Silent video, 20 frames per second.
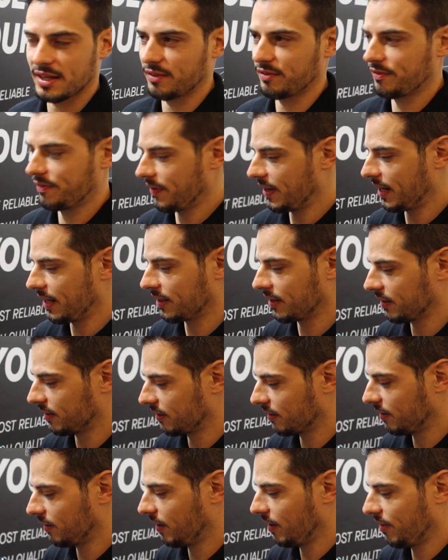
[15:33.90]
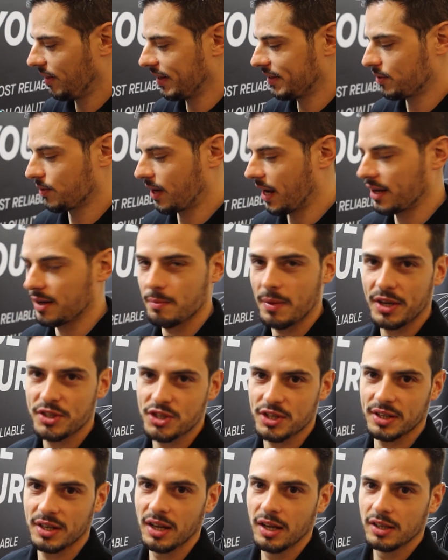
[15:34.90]
and feeling that you can
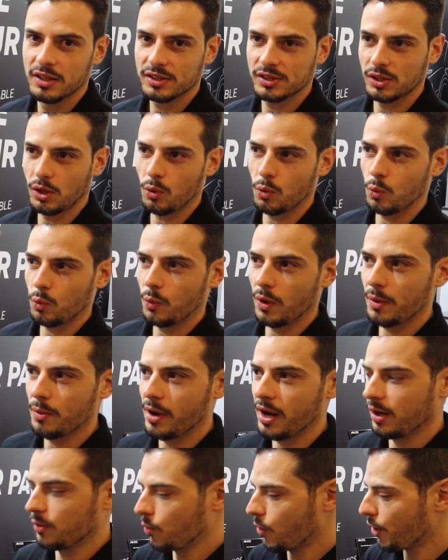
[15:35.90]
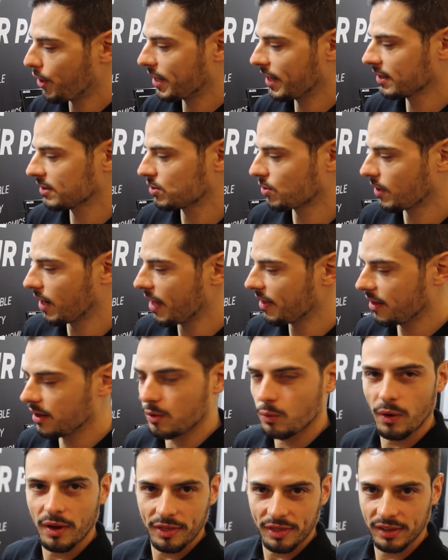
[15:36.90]
imagine. So we were working together
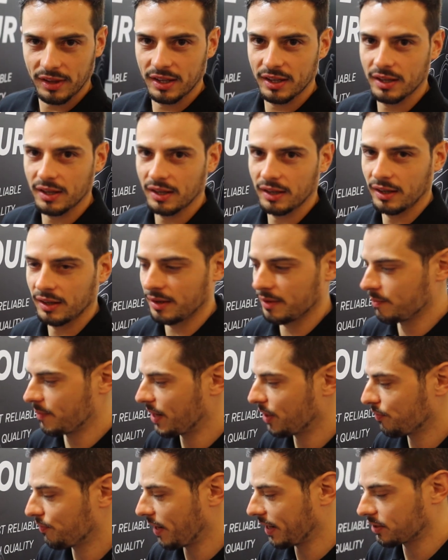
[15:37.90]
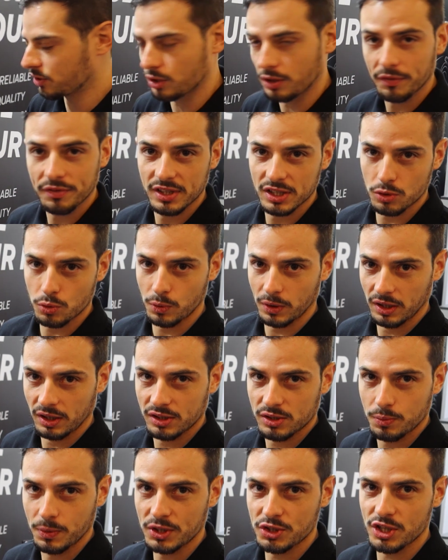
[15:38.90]
with the manufacturer of the
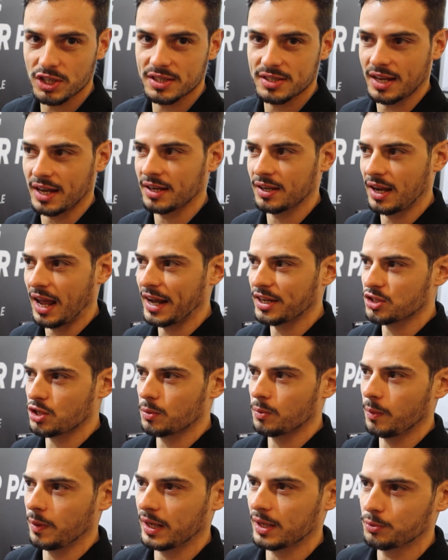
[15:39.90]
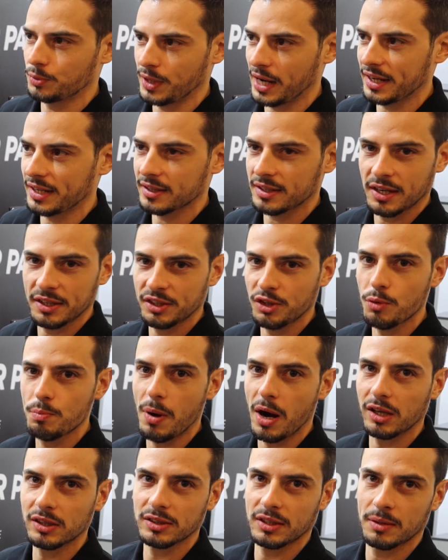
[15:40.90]
switches, and actually we created a new
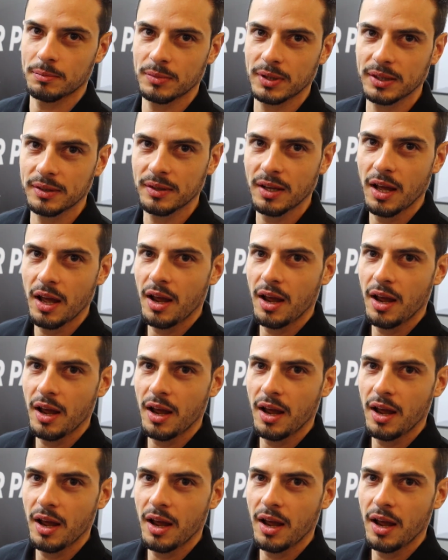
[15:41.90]
part number